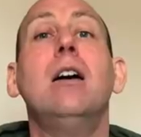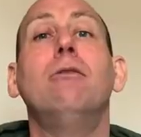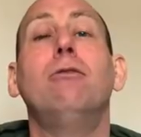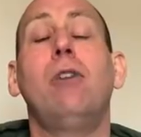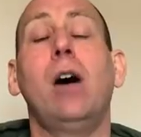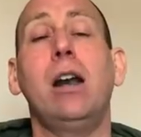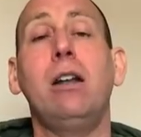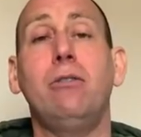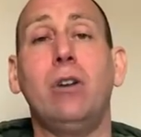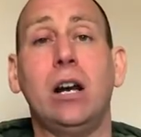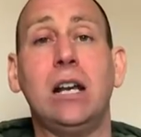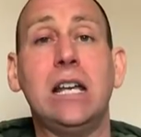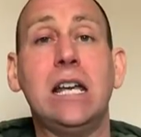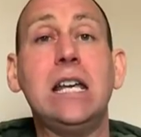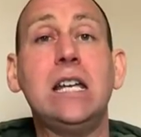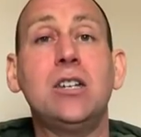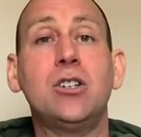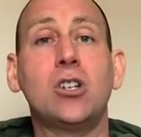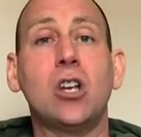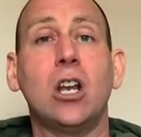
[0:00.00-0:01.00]
very, very
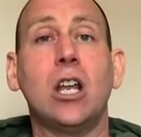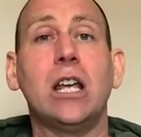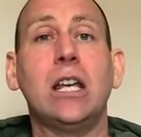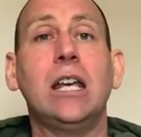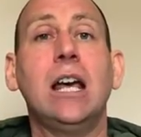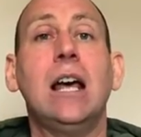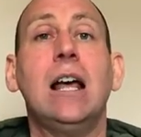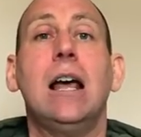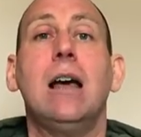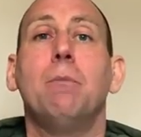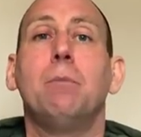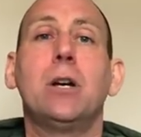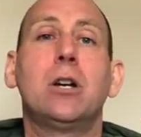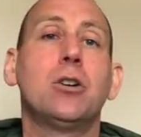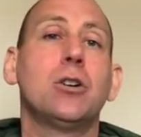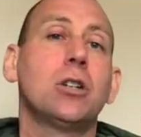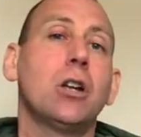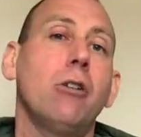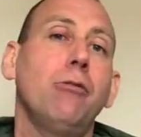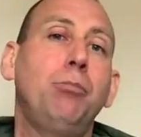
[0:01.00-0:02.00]
easily,
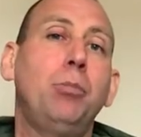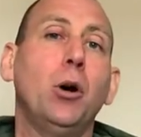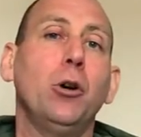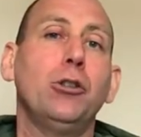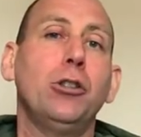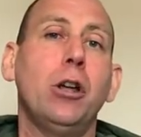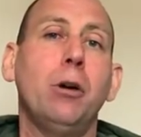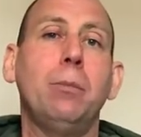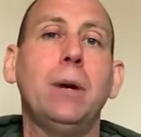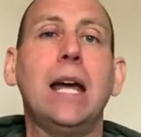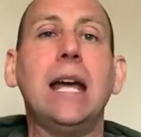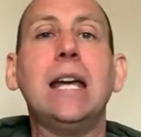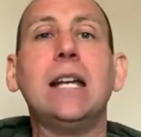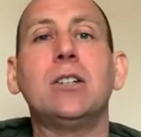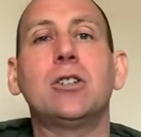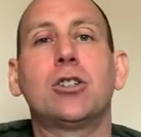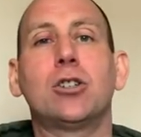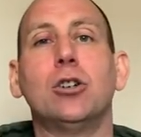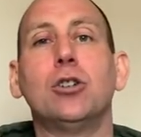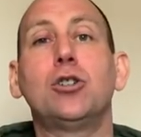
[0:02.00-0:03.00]
because I've put them in
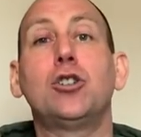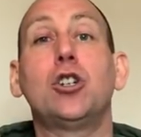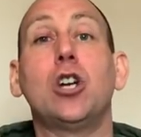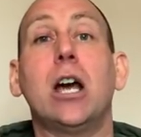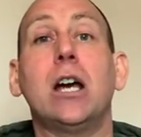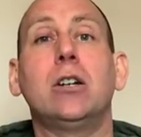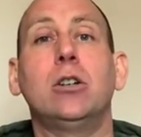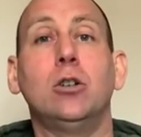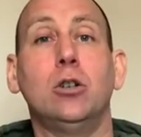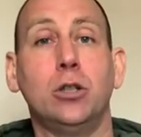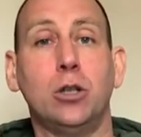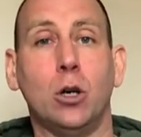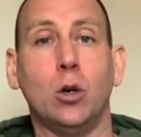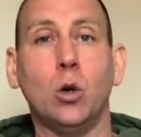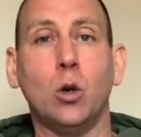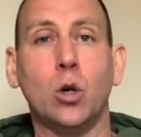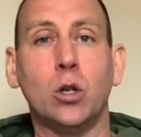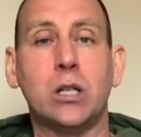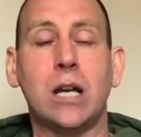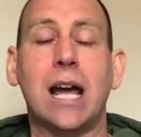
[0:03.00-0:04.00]
such a good
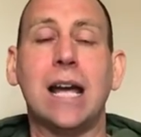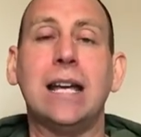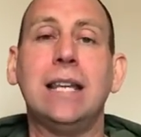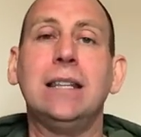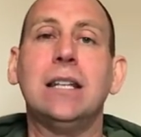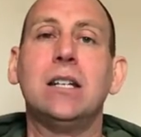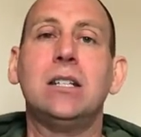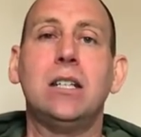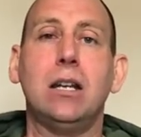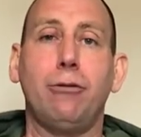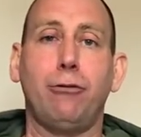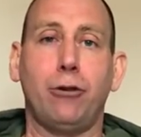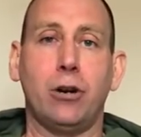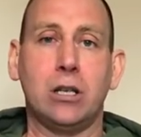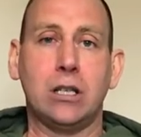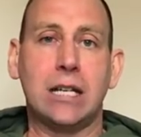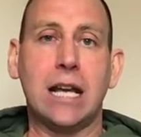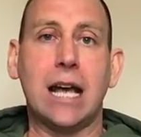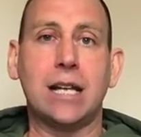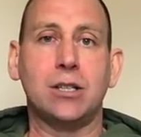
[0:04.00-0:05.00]
order in the
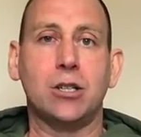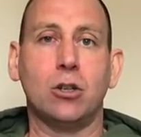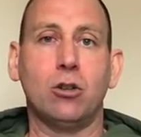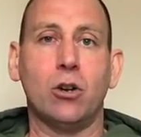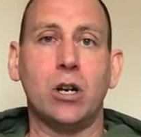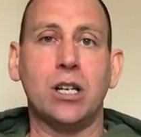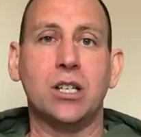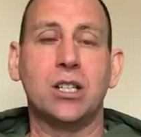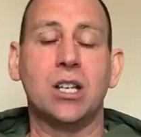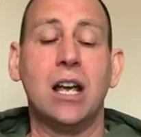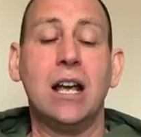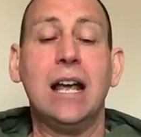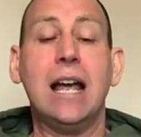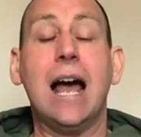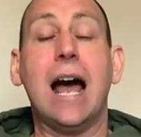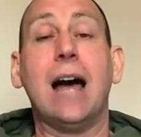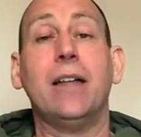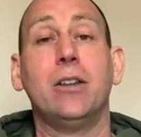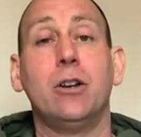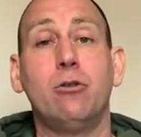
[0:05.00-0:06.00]
different categories.
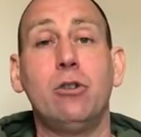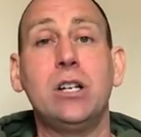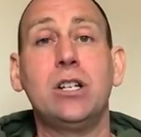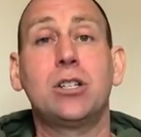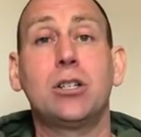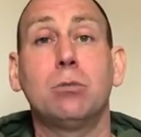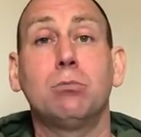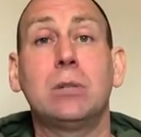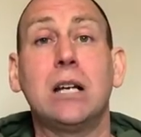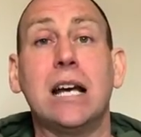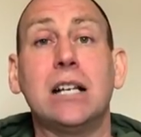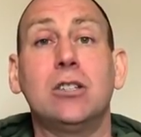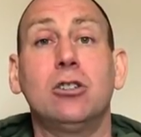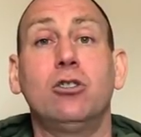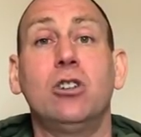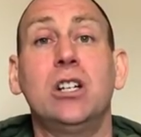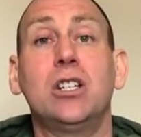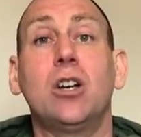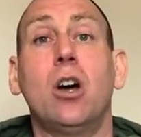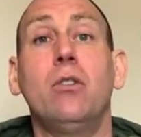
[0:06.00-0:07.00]
And there is some
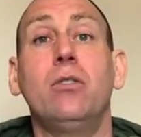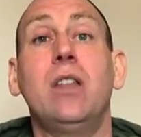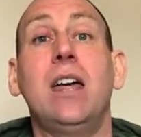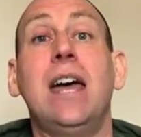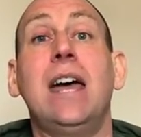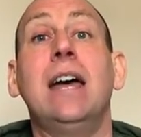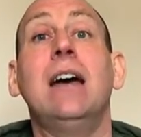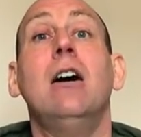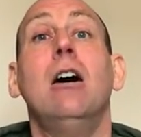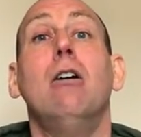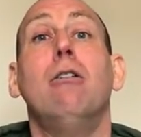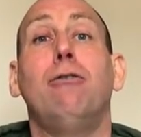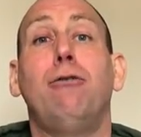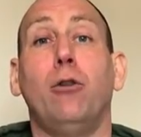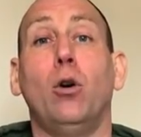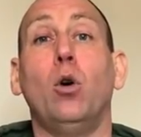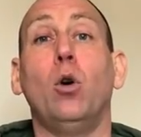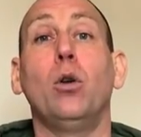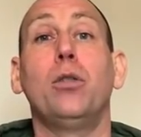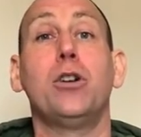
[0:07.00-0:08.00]
categories on there
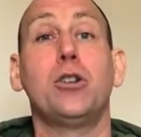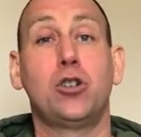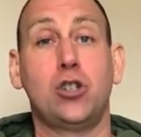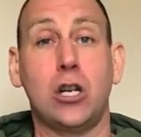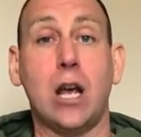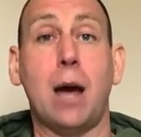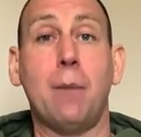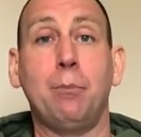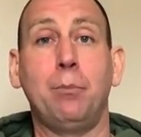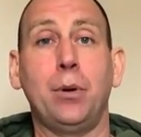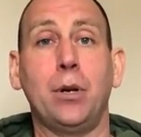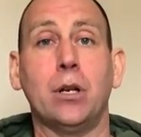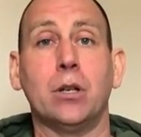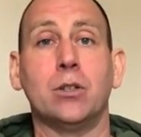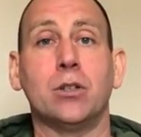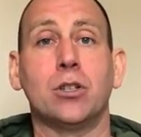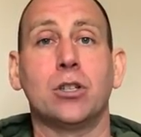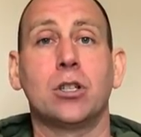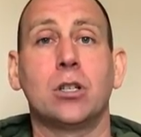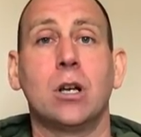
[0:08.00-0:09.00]
for the
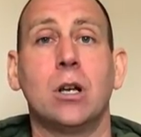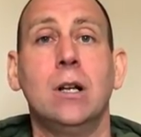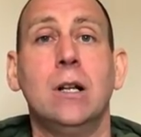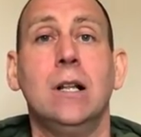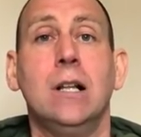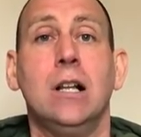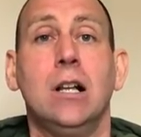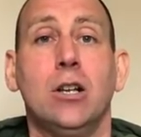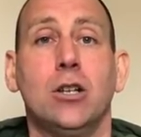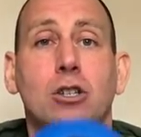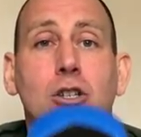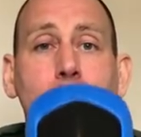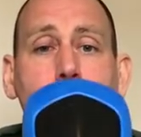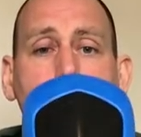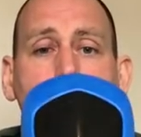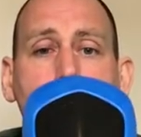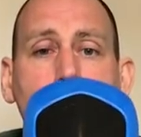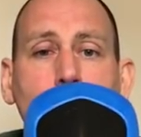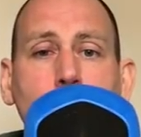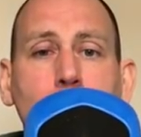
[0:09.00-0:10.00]
champions.
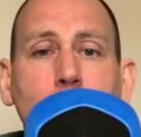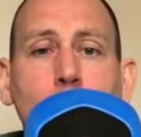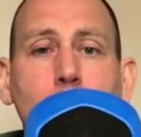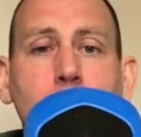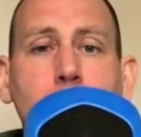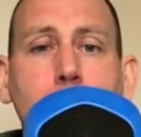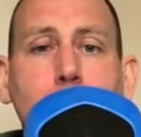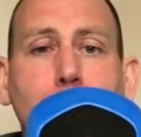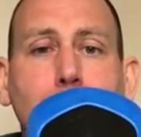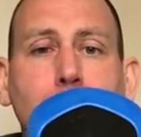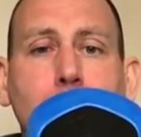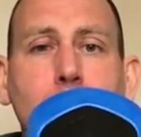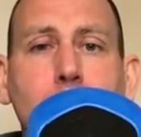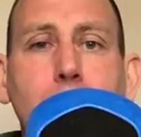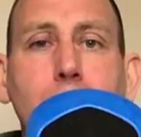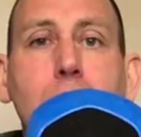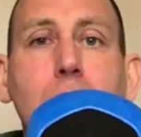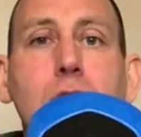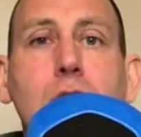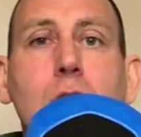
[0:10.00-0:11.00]
So without
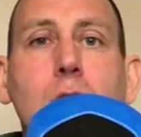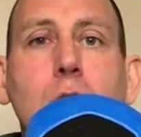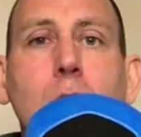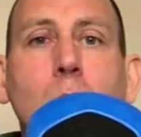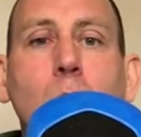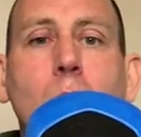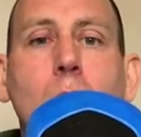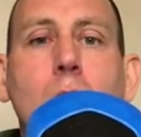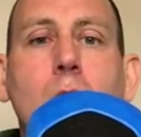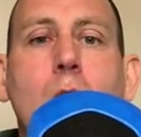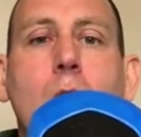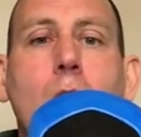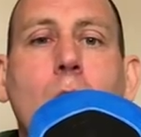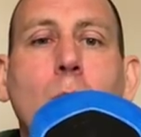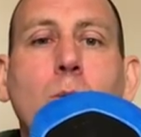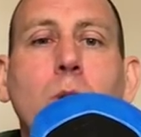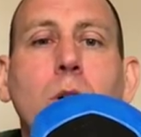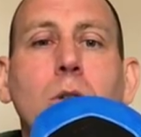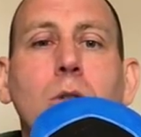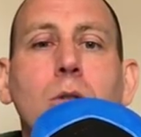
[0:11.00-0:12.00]
further ado, I
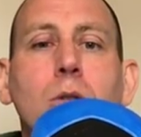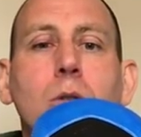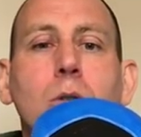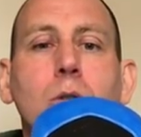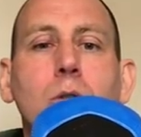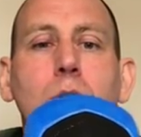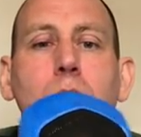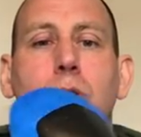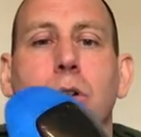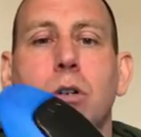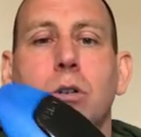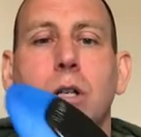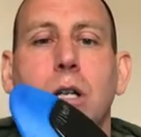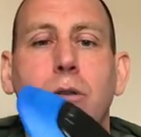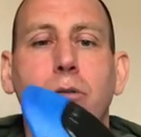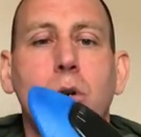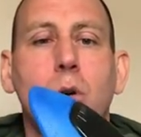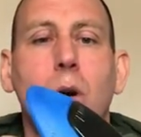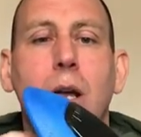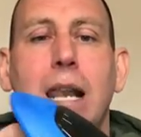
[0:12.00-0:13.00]
will sort of
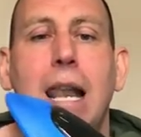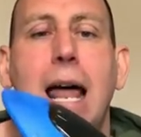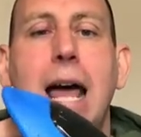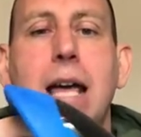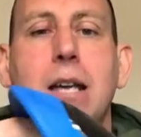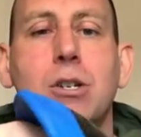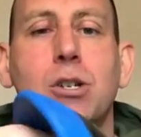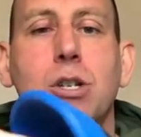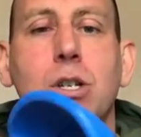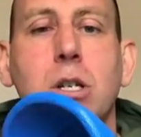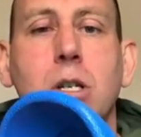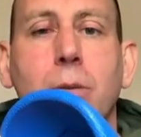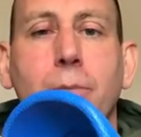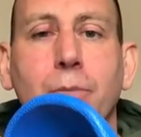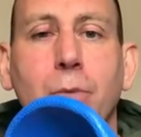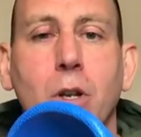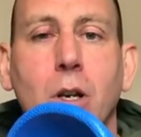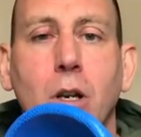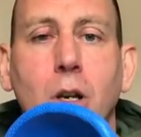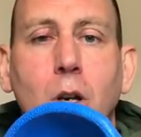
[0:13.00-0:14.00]
give you a last
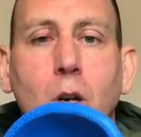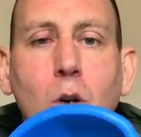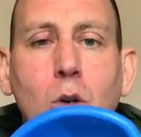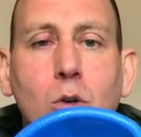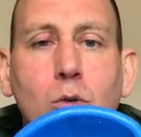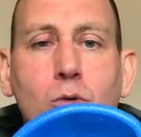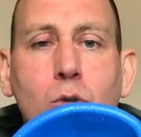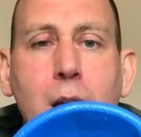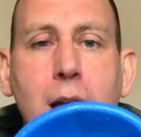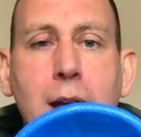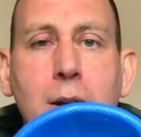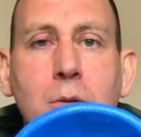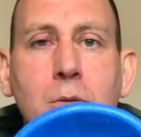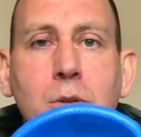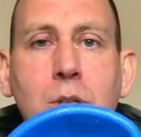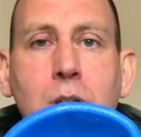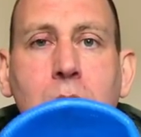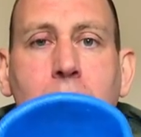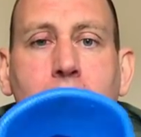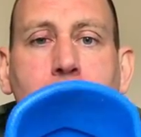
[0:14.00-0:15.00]
look
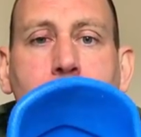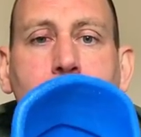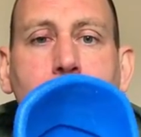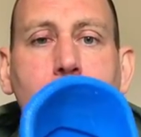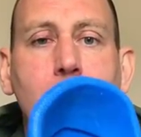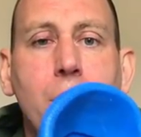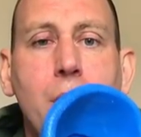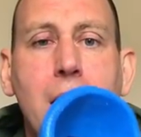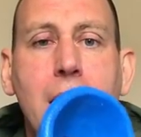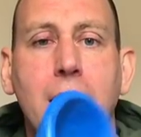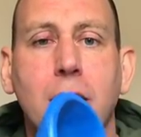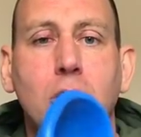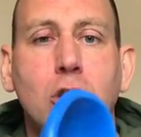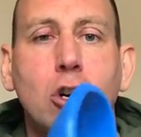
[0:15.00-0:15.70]
round that